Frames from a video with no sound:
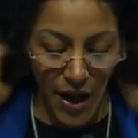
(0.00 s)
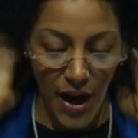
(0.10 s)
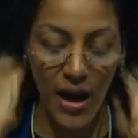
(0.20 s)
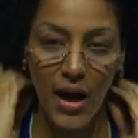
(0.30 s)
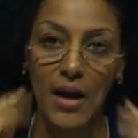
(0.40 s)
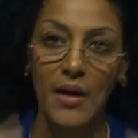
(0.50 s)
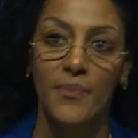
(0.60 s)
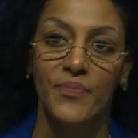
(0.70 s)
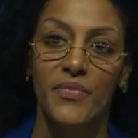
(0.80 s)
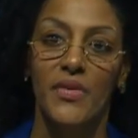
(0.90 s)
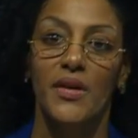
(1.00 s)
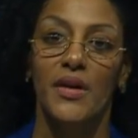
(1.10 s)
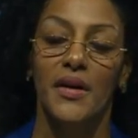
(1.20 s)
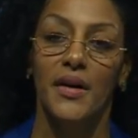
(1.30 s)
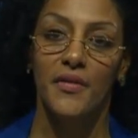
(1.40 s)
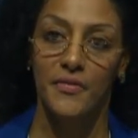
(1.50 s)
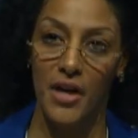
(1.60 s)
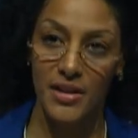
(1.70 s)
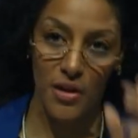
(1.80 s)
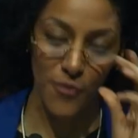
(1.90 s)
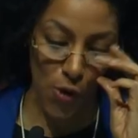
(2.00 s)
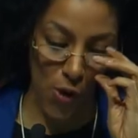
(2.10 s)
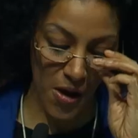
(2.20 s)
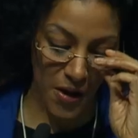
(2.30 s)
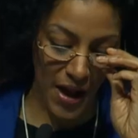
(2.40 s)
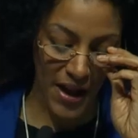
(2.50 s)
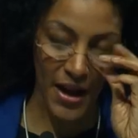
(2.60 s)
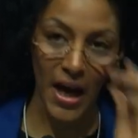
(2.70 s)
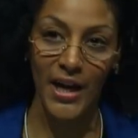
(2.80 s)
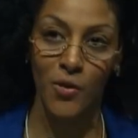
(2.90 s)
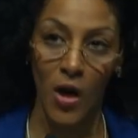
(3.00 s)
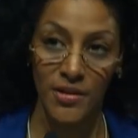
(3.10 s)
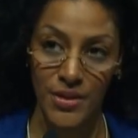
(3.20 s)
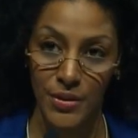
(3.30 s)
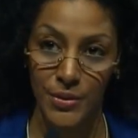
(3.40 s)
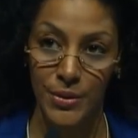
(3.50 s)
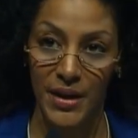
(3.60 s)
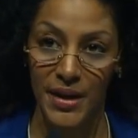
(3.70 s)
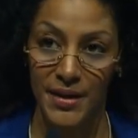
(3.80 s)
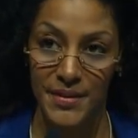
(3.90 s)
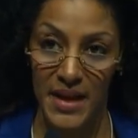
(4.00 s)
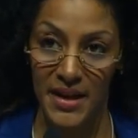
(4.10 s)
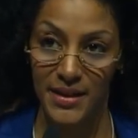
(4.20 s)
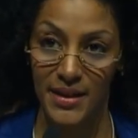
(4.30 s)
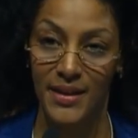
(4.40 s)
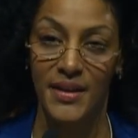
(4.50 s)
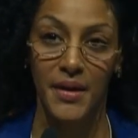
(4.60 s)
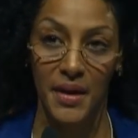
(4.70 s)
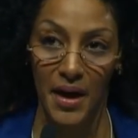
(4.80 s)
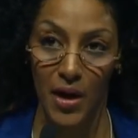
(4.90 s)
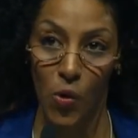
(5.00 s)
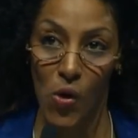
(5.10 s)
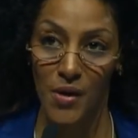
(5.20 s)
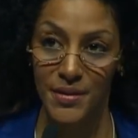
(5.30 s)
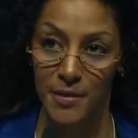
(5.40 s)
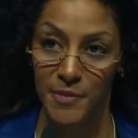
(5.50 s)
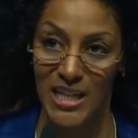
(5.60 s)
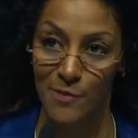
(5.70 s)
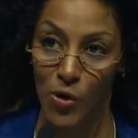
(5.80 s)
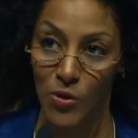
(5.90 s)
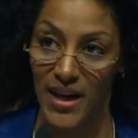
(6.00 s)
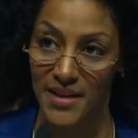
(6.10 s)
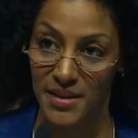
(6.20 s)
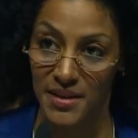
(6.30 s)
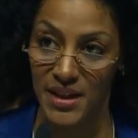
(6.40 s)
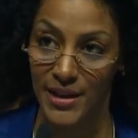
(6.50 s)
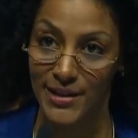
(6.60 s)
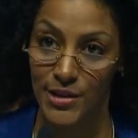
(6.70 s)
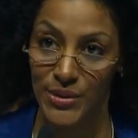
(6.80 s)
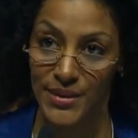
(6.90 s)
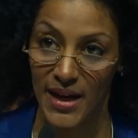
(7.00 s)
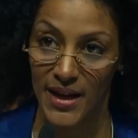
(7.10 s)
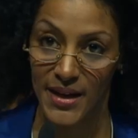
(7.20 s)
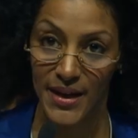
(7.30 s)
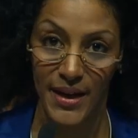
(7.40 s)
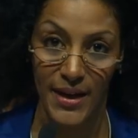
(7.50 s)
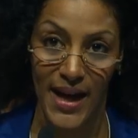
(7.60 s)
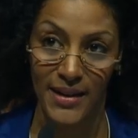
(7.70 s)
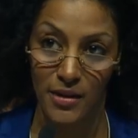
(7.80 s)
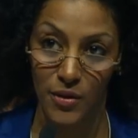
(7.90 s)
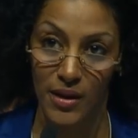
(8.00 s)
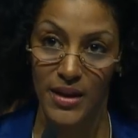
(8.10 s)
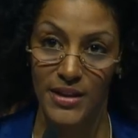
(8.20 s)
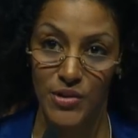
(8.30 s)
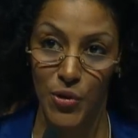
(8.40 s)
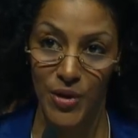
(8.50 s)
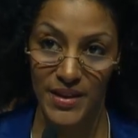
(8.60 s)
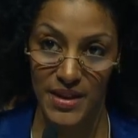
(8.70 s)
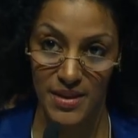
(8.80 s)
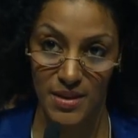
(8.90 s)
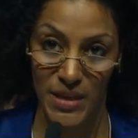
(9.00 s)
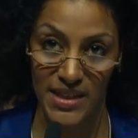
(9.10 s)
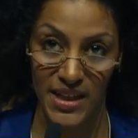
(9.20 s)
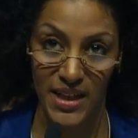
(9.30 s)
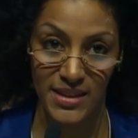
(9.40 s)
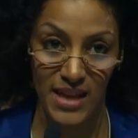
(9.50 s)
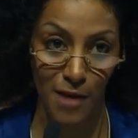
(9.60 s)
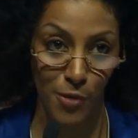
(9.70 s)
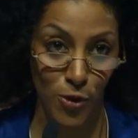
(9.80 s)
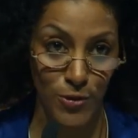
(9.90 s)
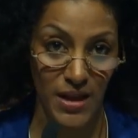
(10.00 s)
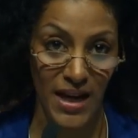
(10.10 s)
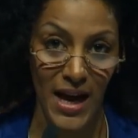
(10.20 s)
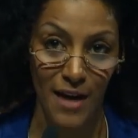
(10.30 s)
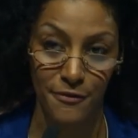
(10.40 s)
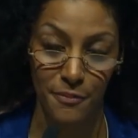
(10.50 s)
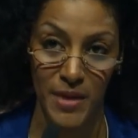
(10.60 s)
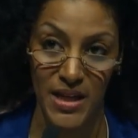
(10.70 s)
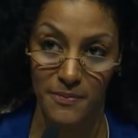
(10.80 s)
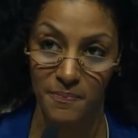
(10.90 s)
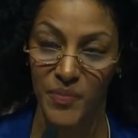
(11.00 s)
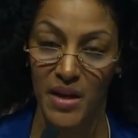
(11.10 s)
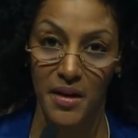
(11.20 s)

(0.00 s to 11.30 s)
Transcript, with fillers: First of all, I want to thank all the people gathered here today. And during this meeting in Davos, I have been